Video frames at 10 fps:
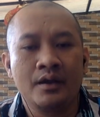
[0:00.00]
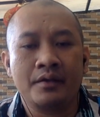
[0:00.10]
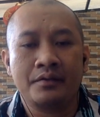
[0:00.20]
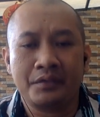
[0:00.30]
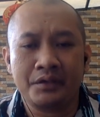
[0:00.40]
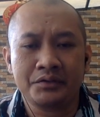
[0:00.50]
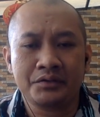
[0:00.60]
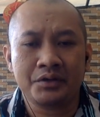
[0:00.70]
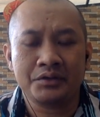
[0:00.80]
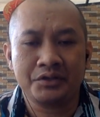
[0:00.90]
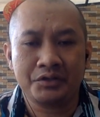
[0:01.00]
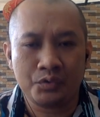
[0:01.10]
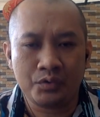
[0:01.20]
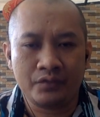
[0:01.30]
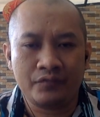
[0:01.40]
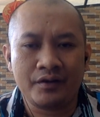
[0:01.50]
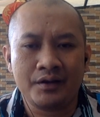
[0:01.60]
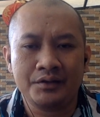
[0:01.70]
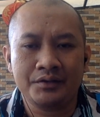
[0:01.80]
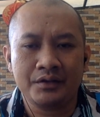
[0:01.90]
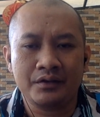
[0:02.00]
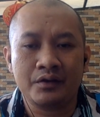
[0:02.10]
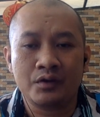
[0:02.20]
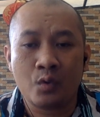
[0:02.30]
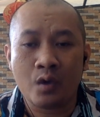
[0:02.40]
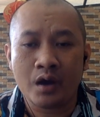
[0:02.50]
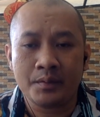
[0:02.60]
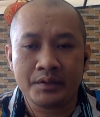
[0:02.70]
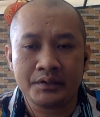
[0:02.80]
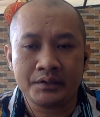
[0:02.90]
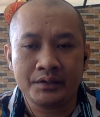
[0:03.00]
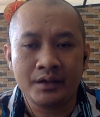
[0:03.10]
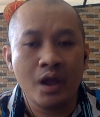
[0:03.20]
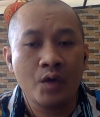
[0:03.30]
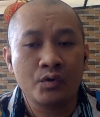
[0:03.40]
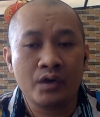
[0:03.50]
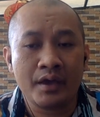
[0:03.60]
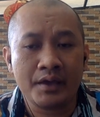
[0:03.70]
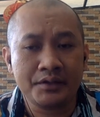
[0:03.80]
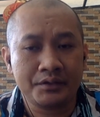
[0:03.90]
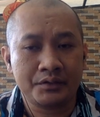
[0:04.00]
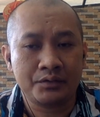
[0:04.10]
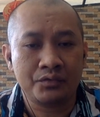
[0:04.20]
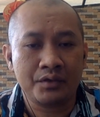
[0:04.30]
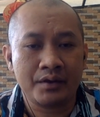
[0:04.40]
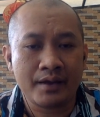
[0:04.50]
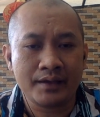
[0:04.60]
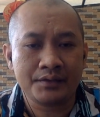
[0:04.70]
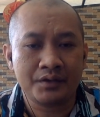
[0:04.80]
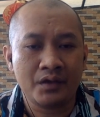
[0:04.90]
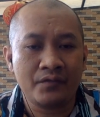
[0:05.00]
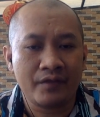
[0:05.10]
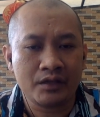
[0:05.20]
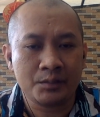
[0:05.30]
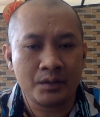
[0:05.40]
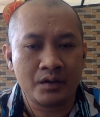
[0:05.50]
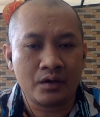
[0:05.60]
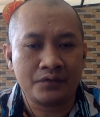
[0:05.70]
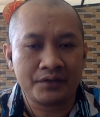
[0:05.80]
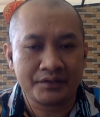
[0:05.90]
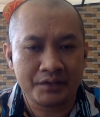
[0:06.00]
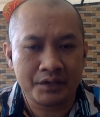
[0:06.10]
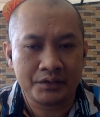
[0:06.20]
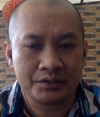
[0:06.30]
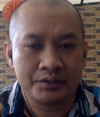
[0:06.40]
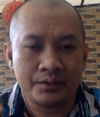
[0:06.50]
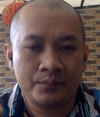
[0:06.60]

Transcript: This residual financing requirement relates to the net investment of assets